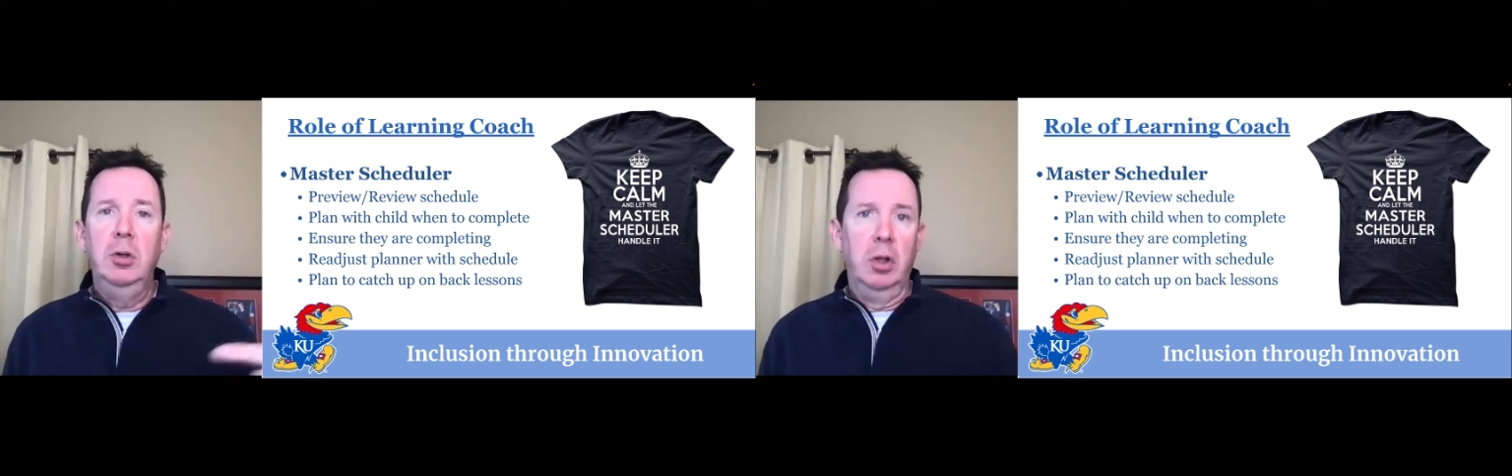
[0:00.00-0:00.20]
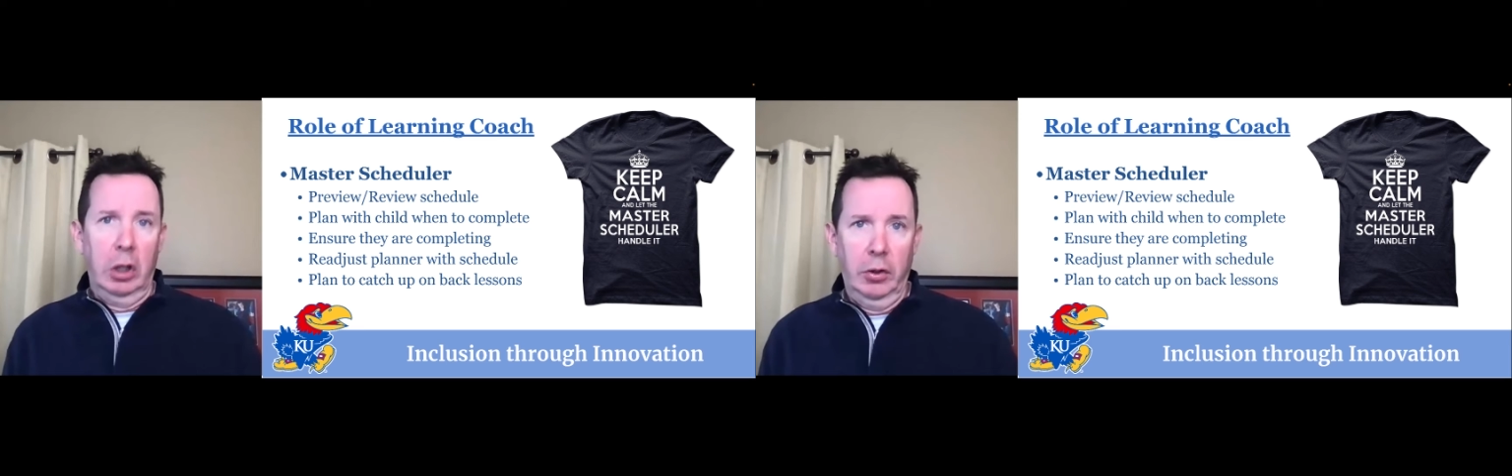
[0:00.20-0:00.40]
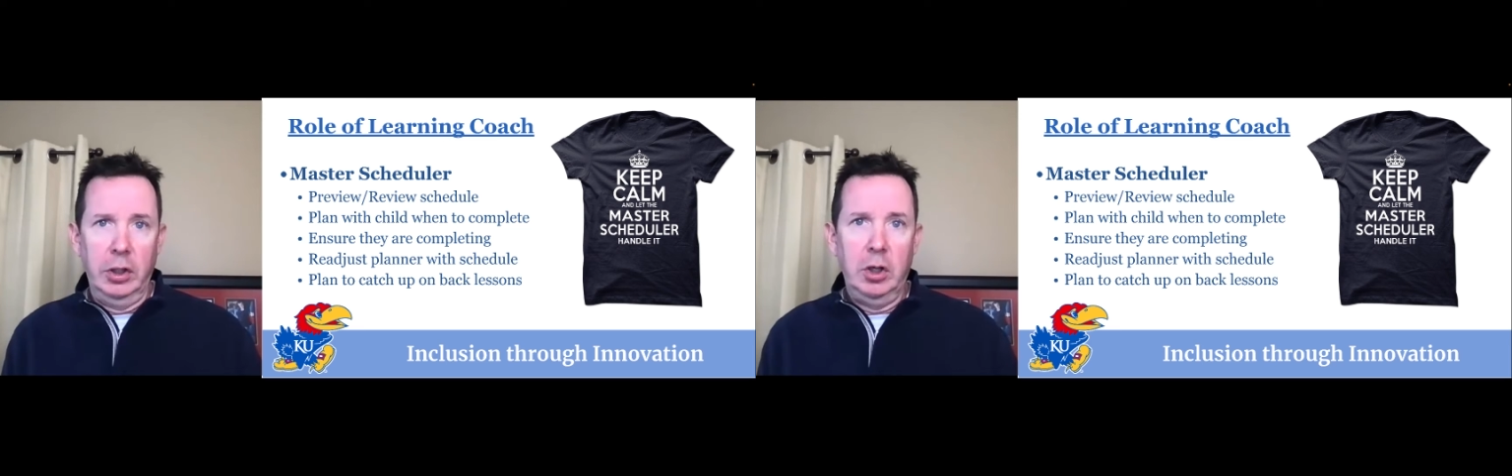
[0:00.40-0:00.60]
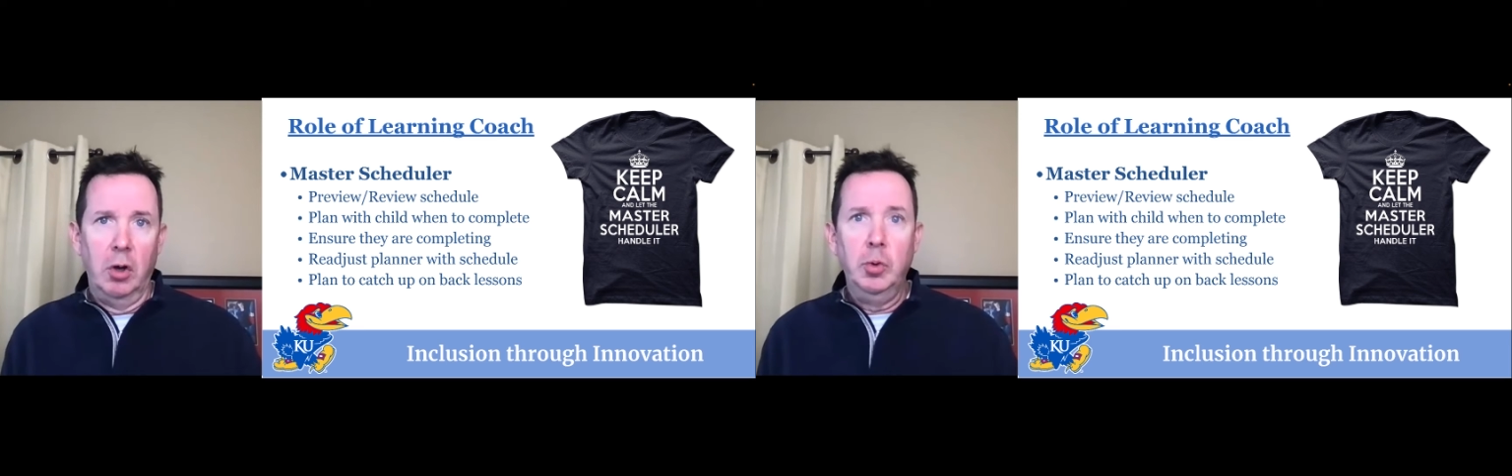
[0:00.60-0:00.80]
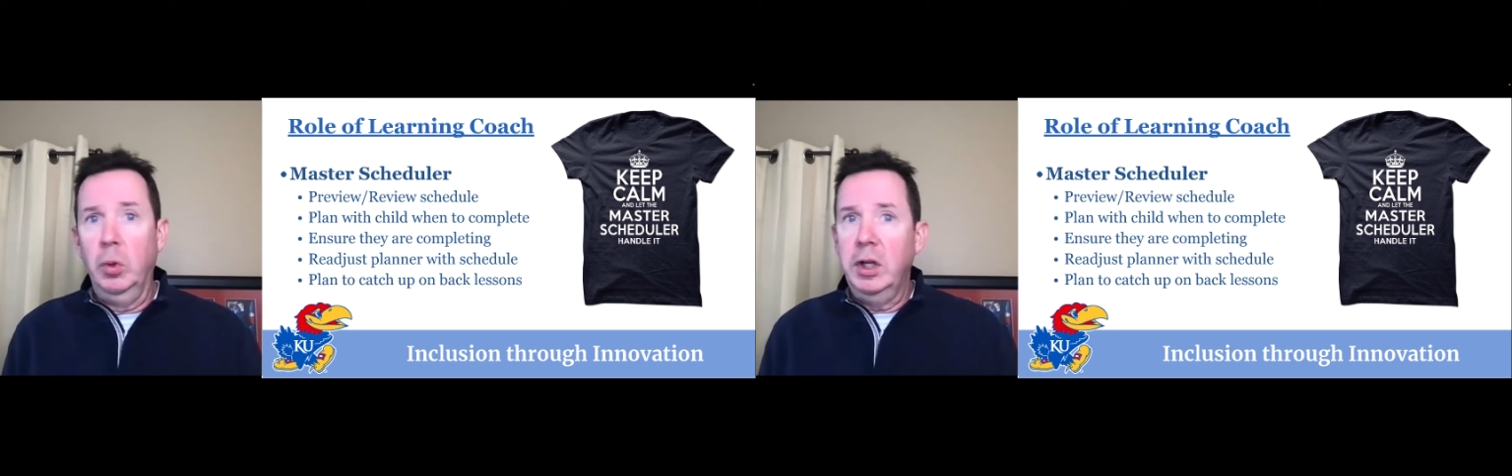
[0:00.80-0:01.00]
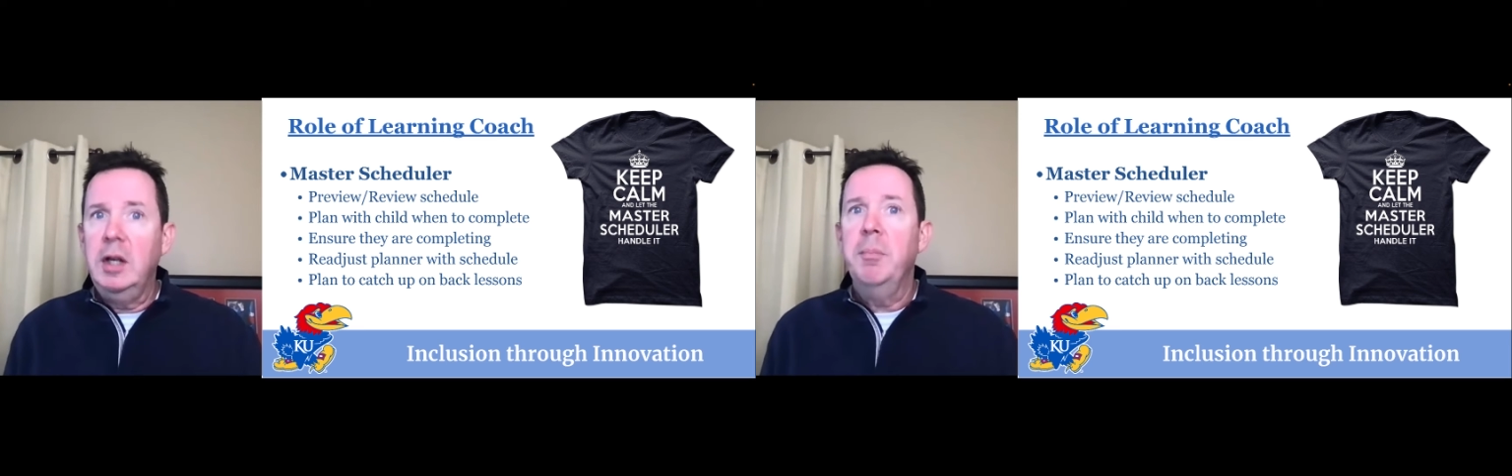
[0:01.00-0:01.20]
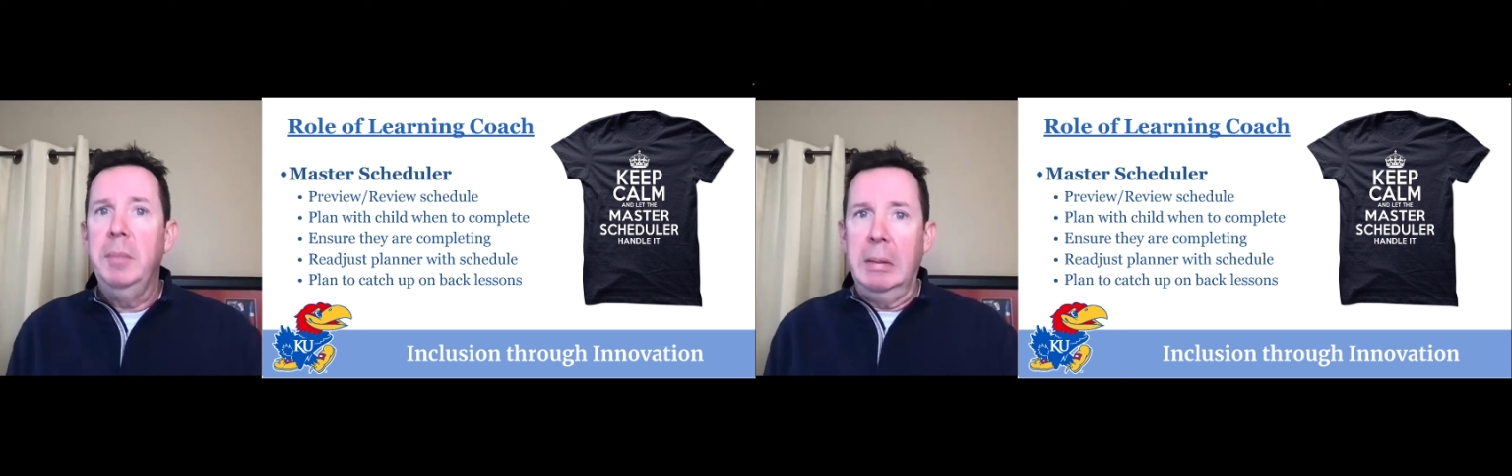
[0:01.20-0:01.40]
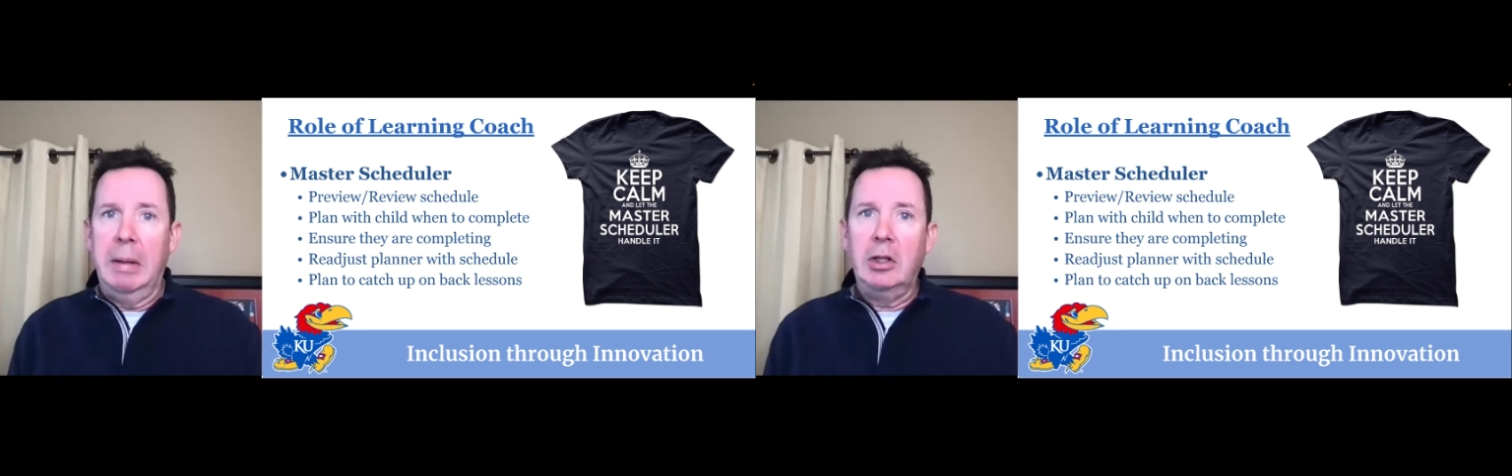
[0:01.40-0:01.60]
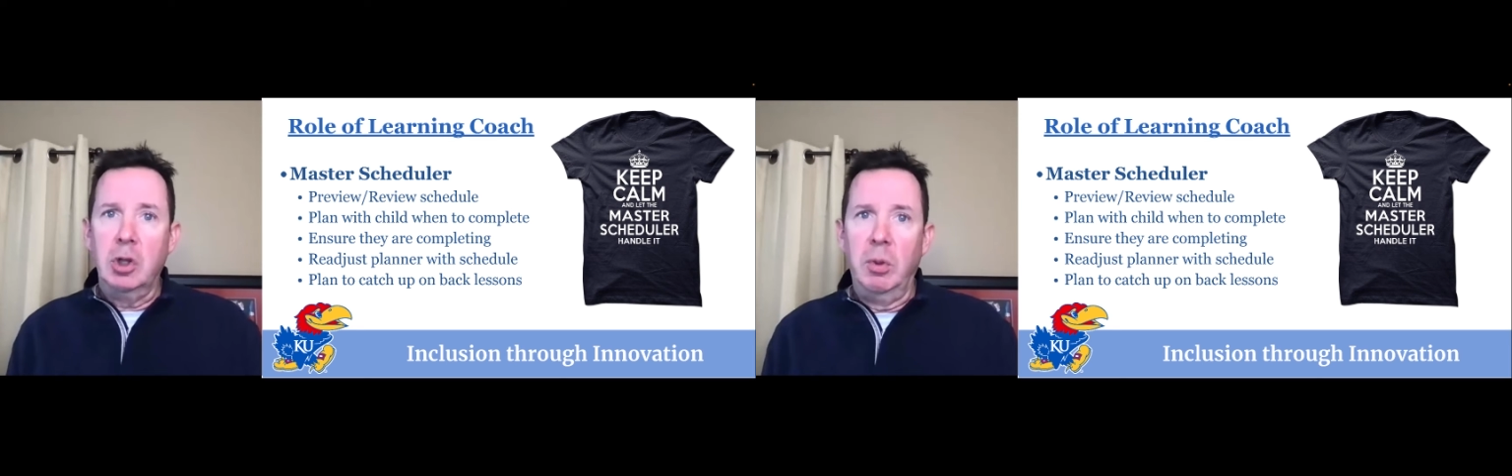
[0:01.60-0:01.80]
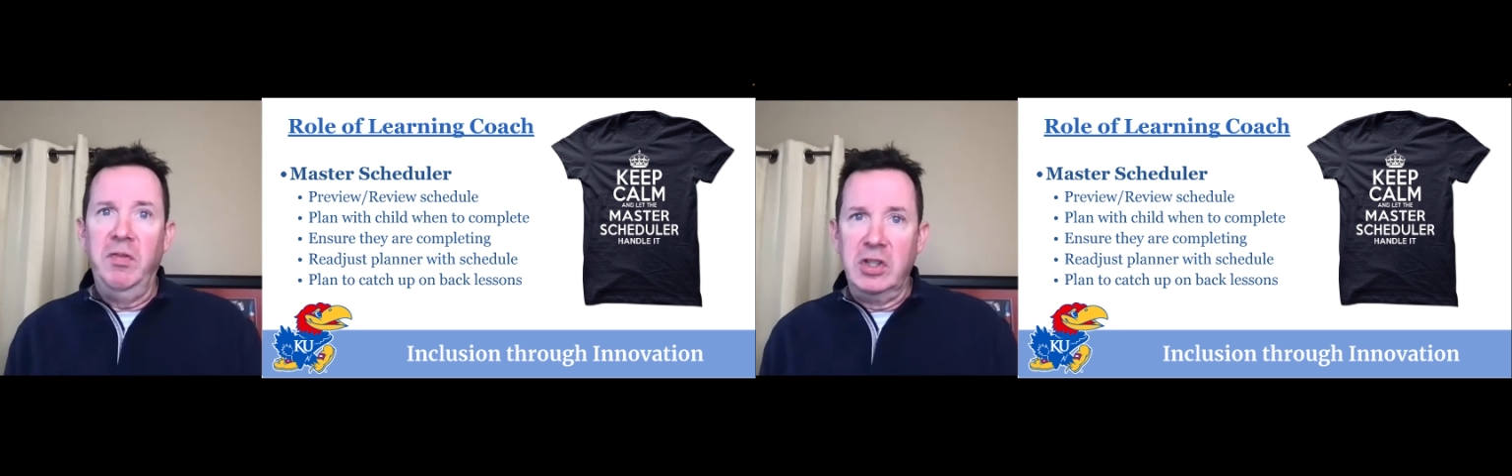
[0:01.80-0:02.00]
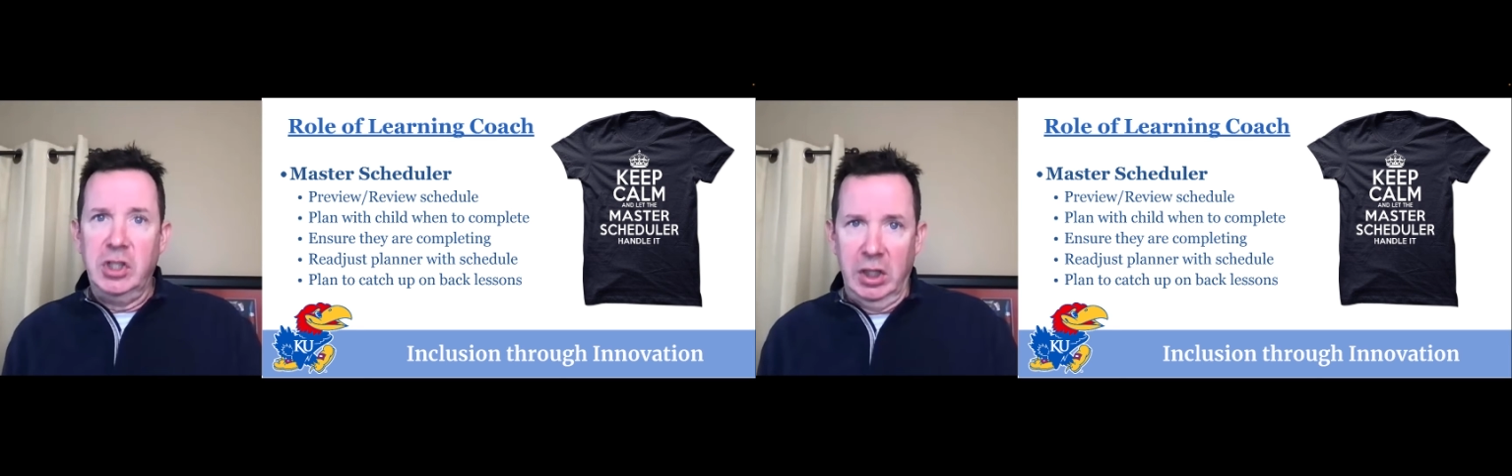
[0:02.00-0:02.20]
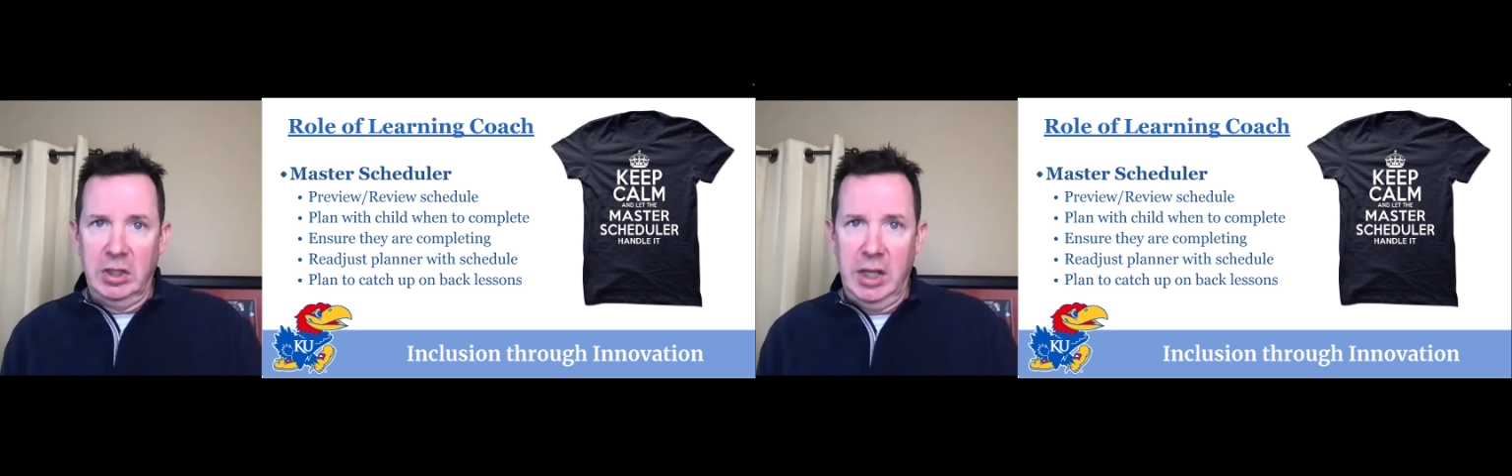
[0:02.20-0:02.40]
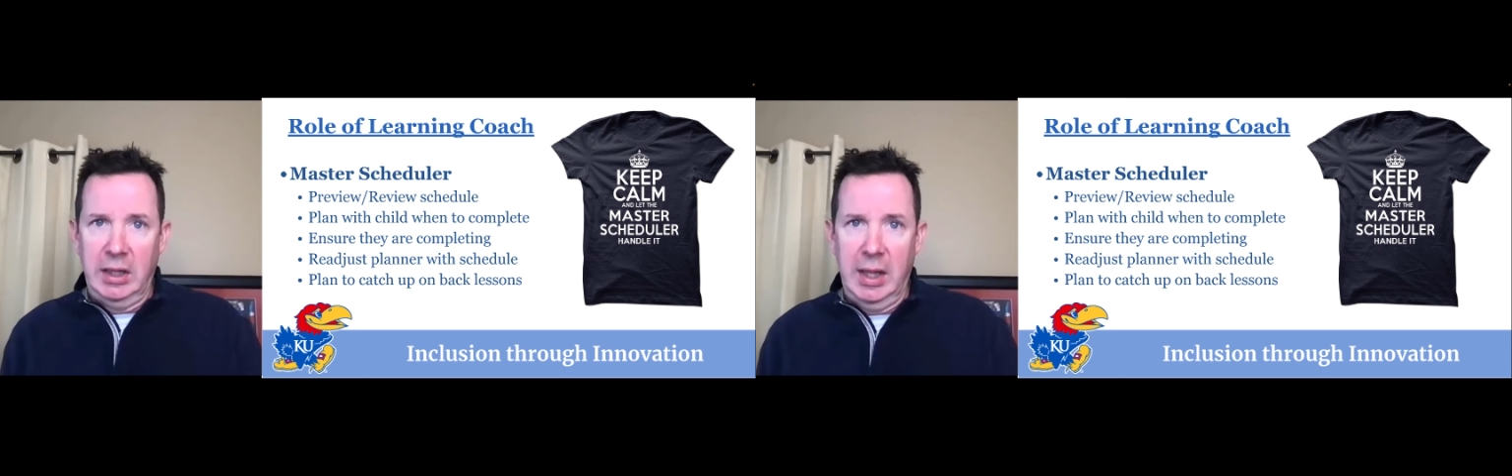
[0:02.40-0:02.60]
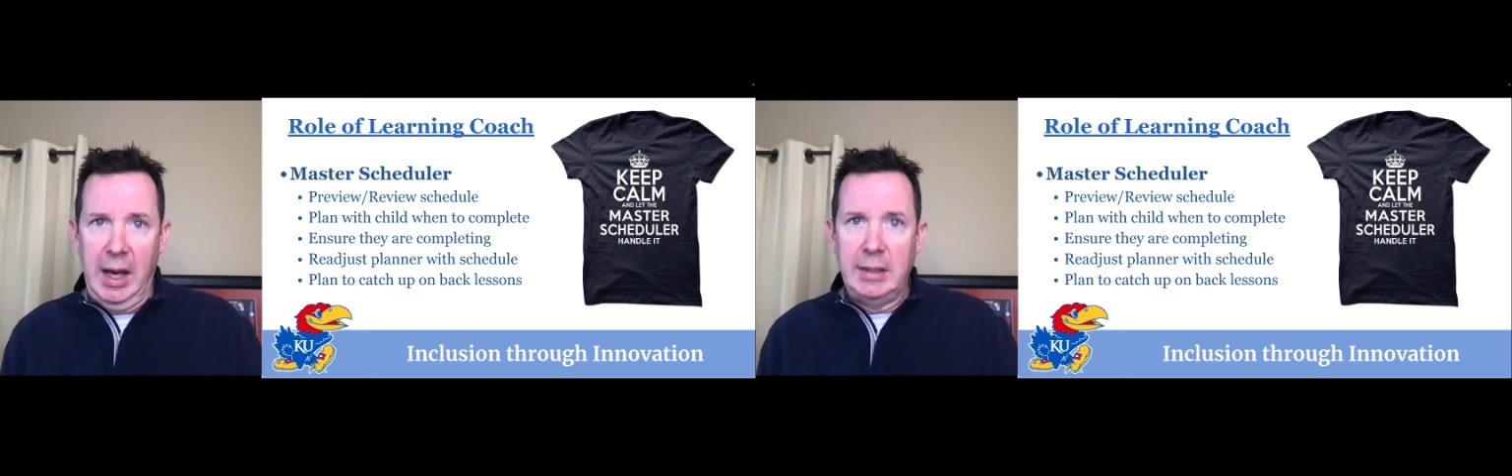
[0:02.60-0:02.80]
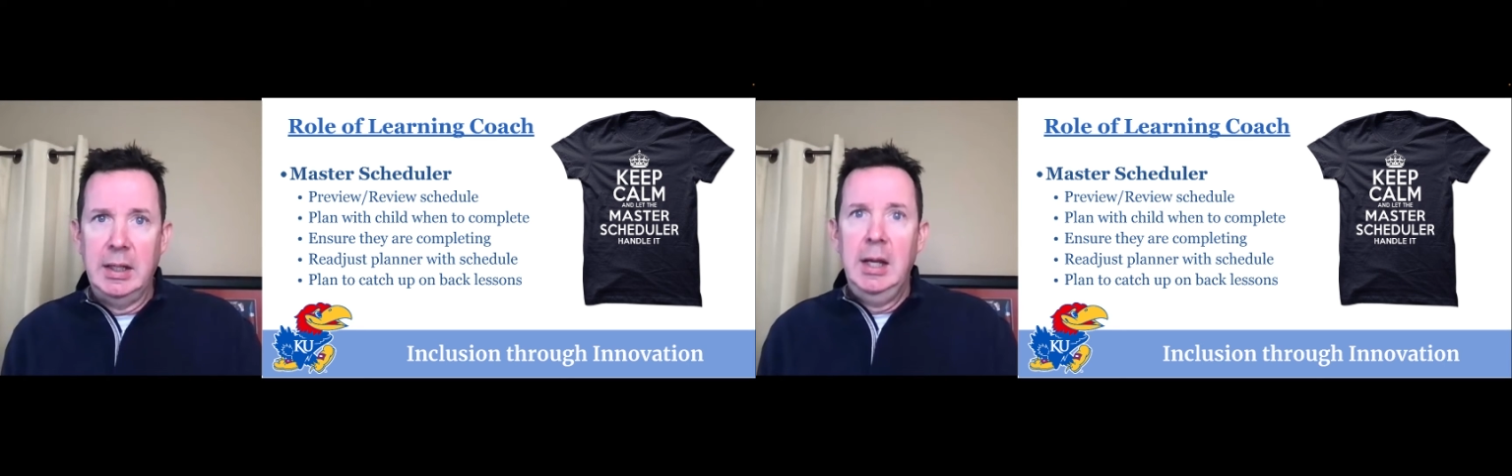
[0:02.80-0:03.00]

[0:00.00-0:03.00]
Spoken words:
the learning coach, we'll need to make sure we facilitate that.